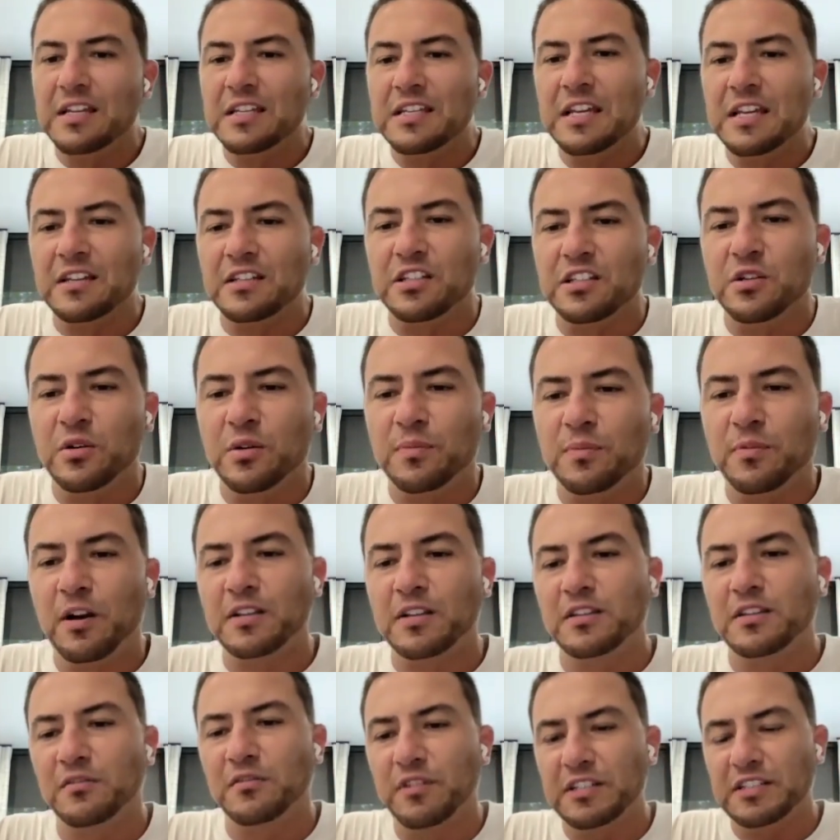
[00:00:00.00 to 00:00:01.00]
Yeah, you know what,
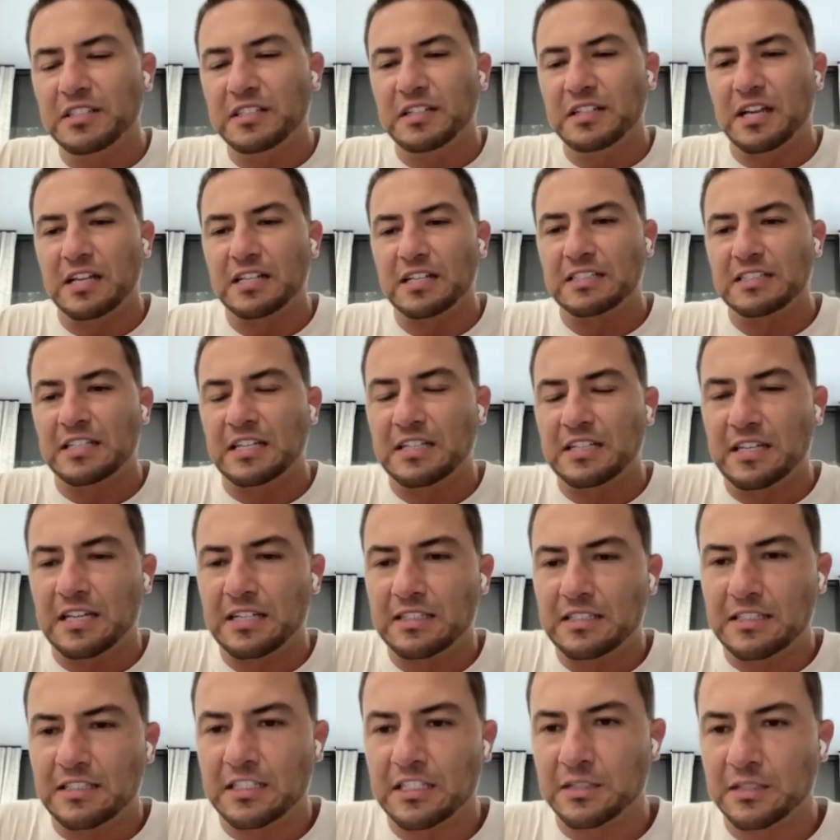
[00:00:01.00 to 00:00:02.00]
Brian? The reason I say
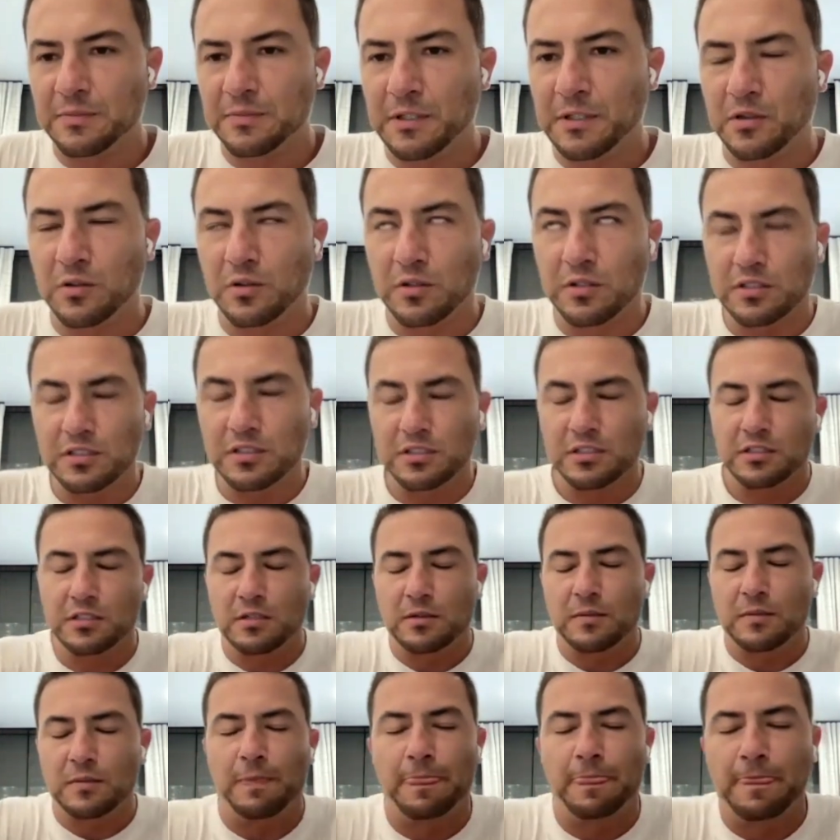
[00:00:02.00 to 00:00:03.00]
that
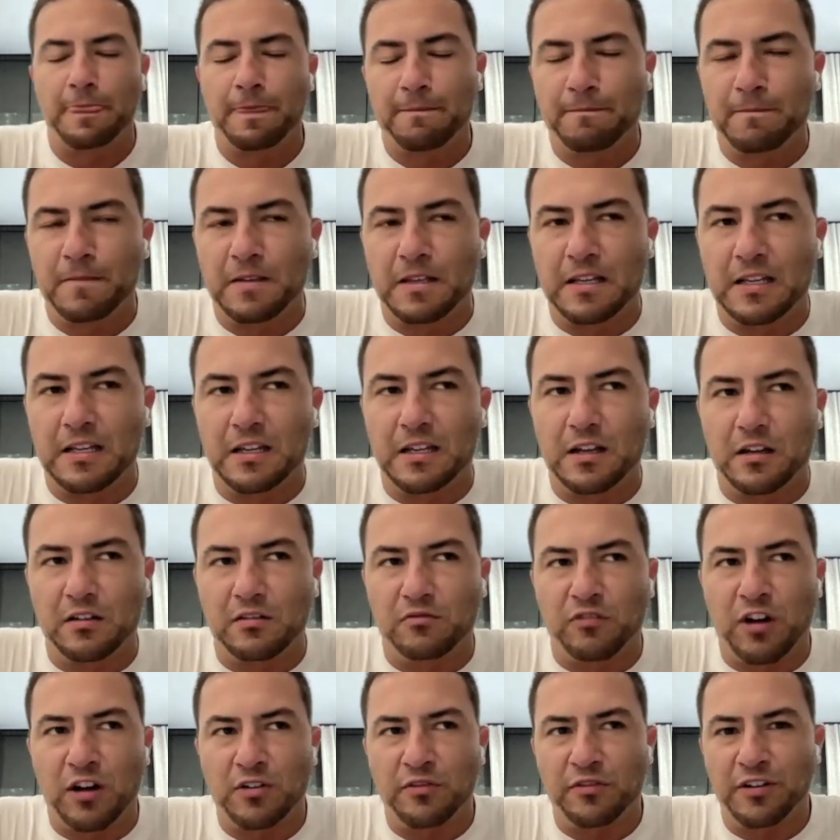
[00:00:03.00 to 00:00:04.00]
because
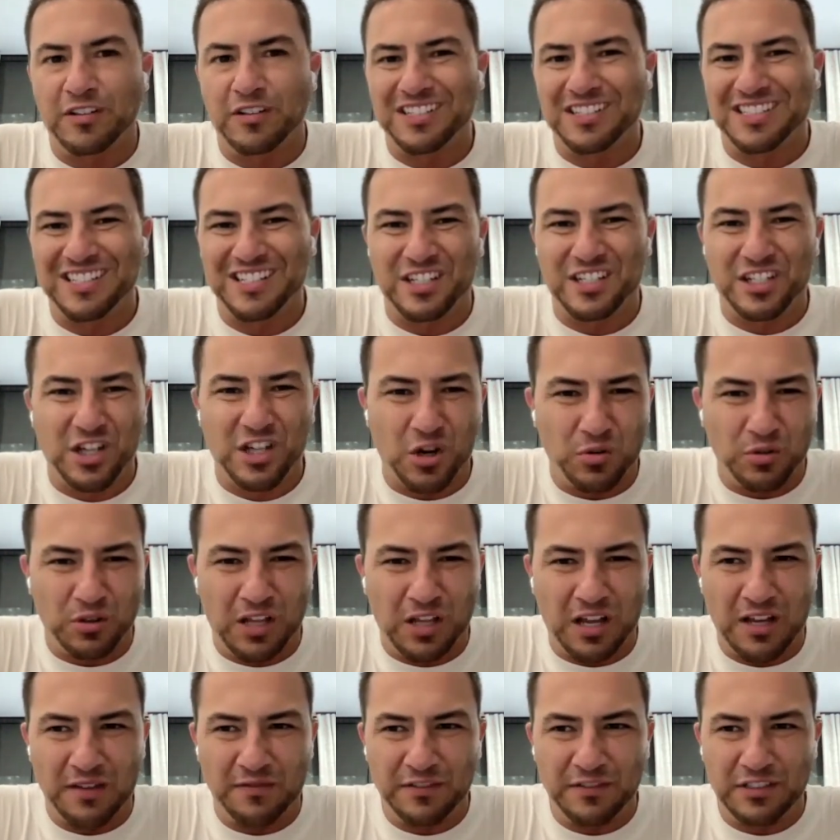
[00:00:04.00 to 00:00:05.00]
Rhino Friend doesn't go
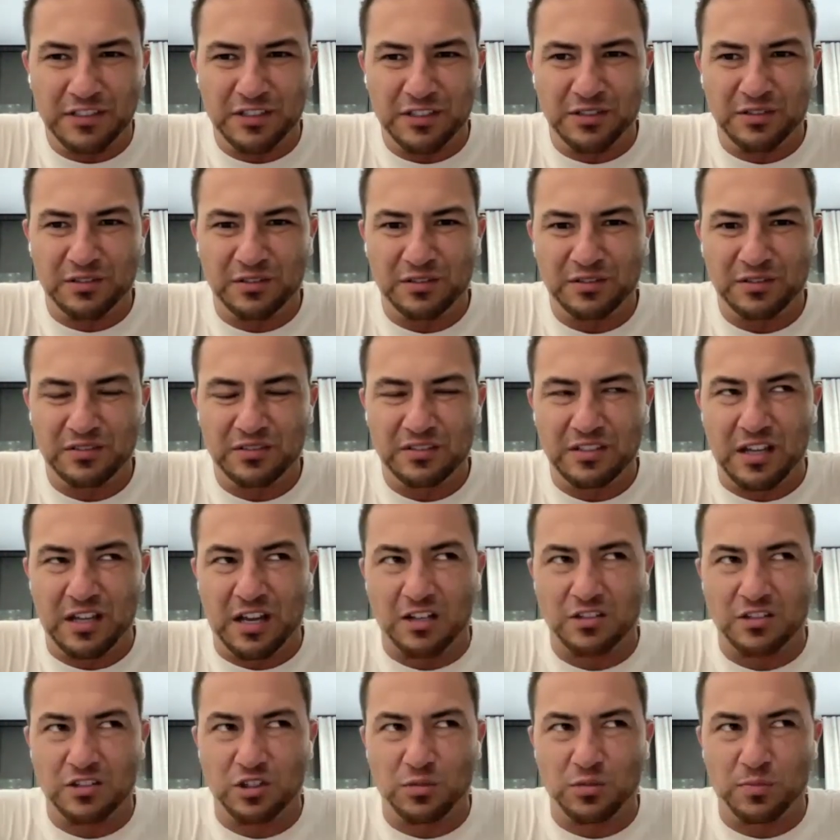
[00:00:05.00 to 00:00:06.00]
live till
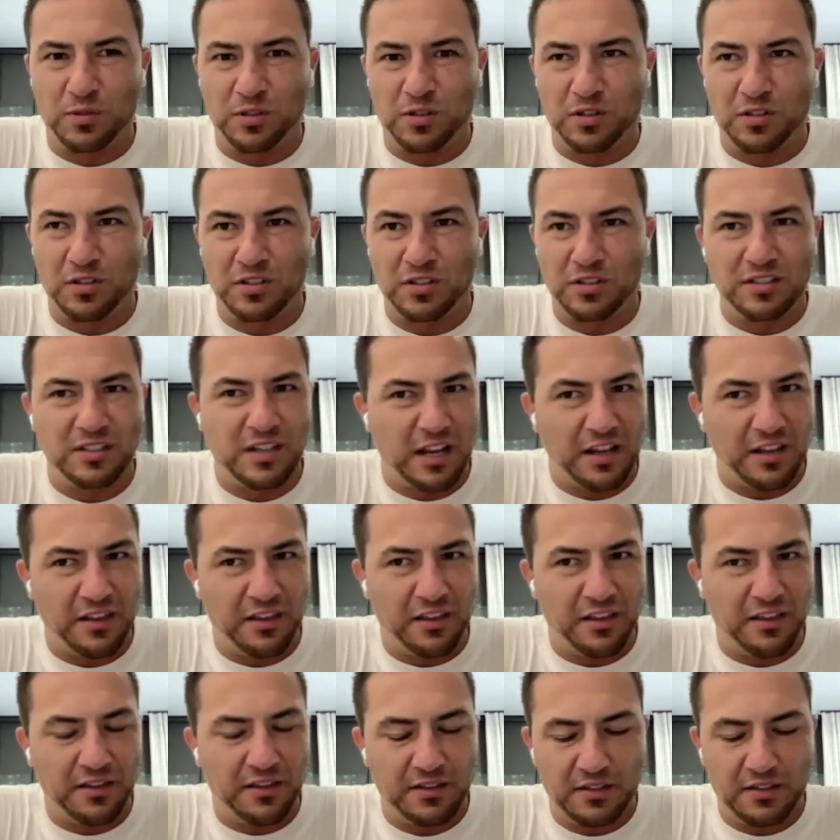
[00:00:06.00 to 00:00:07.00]
October
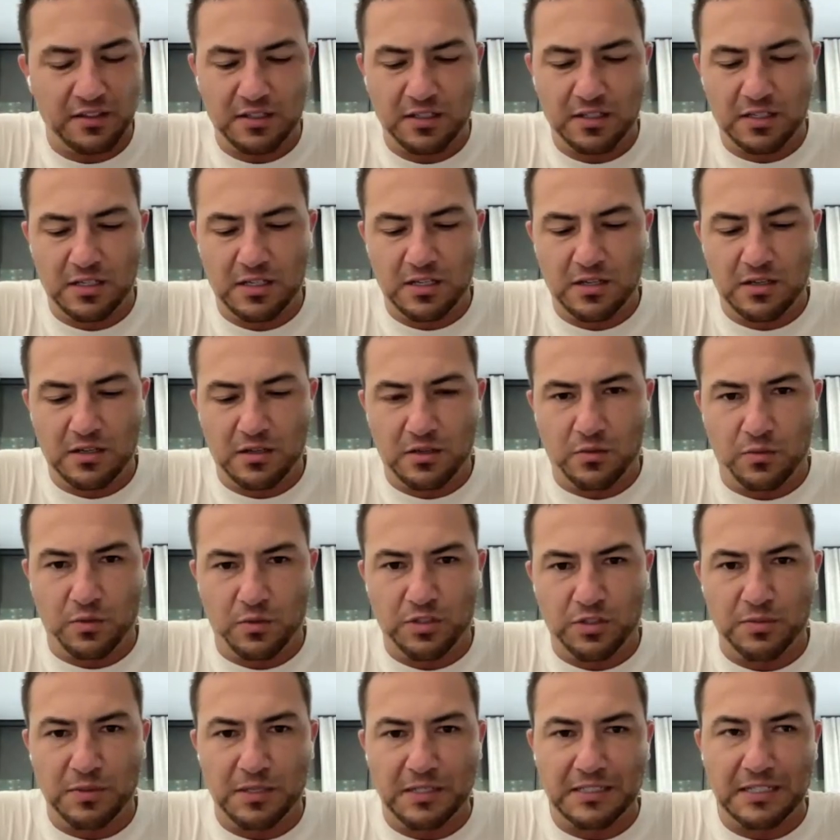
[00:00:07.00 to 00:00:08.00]
9th,
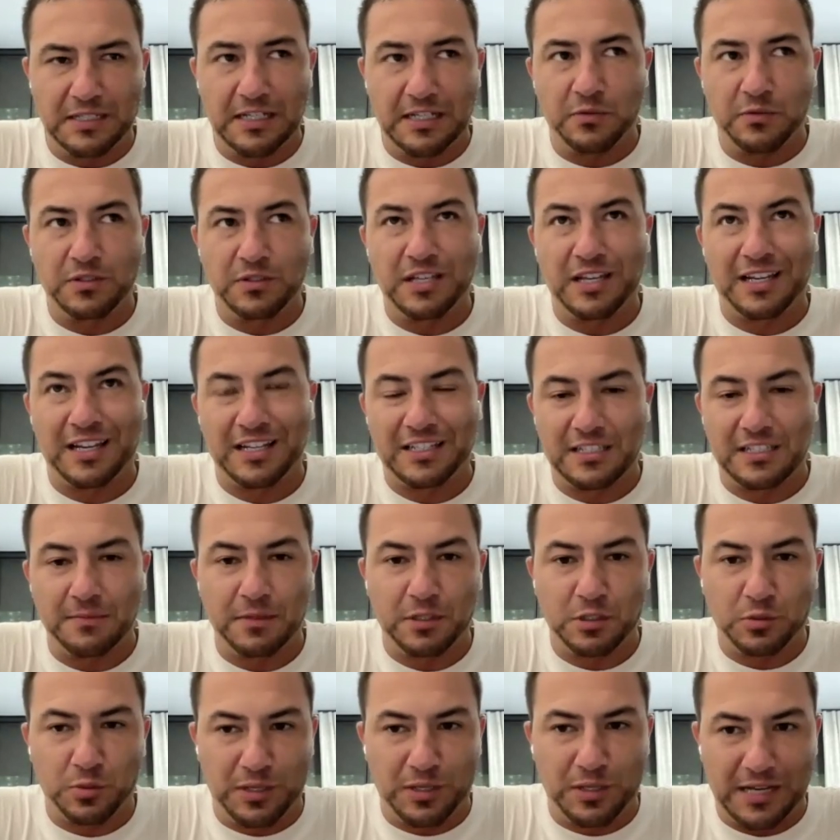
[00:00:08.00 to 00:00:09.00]
which means anyone that gets
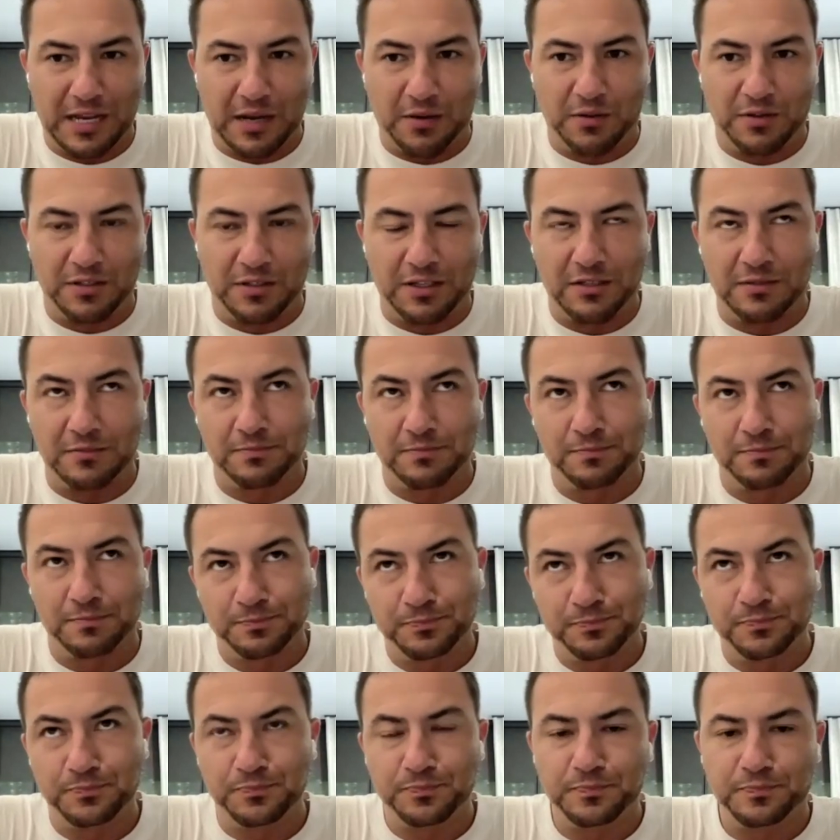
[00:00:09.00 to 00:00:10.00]
in between now and then
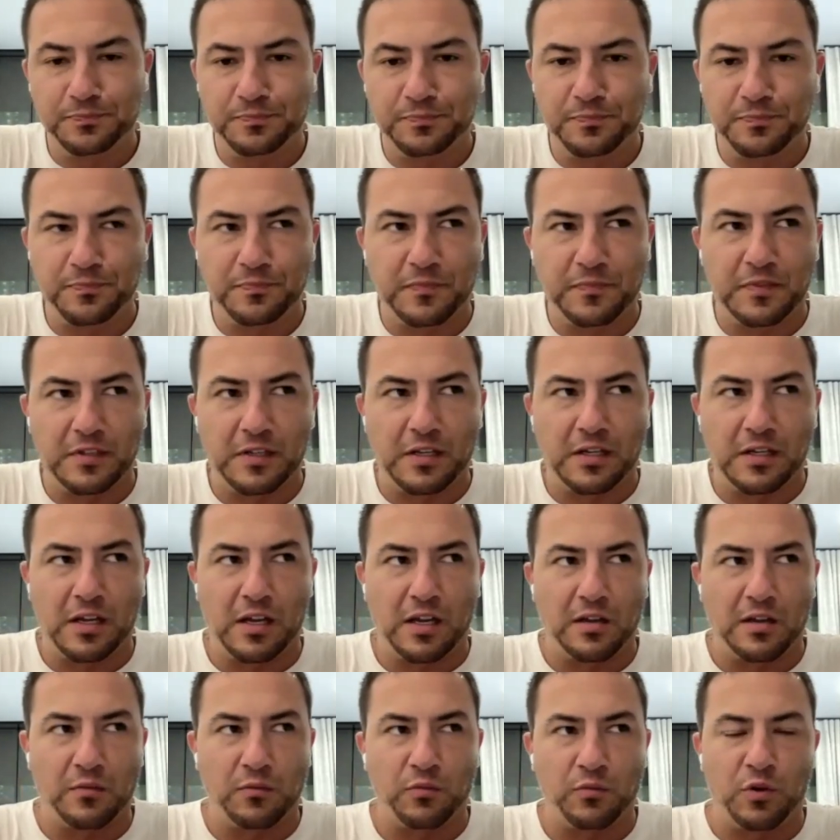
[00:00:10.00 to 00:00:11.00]

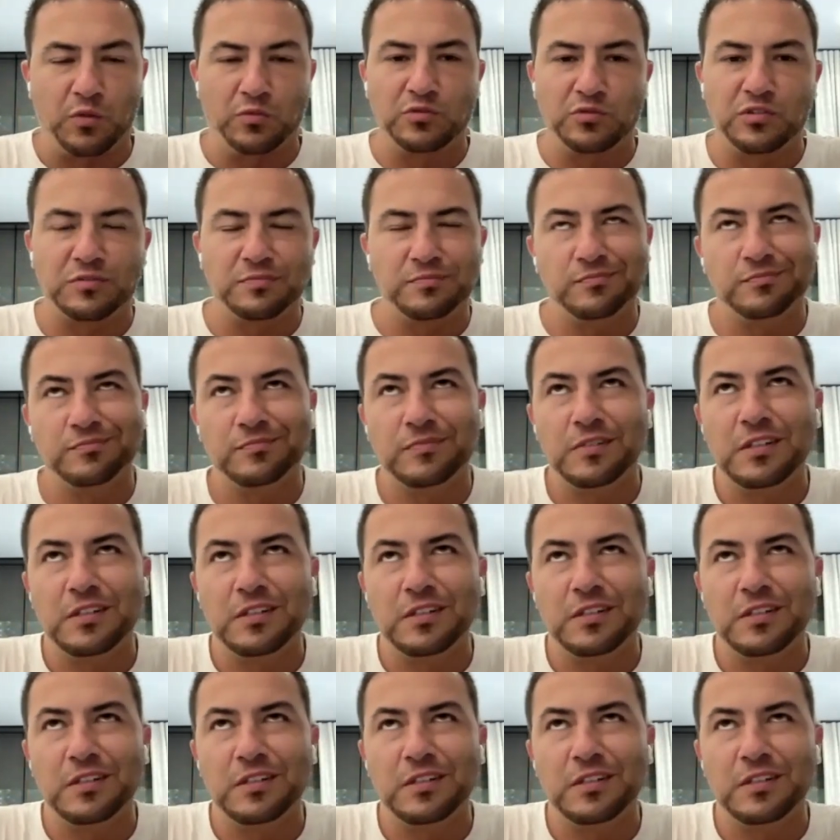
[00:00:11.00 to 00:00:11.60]
won't.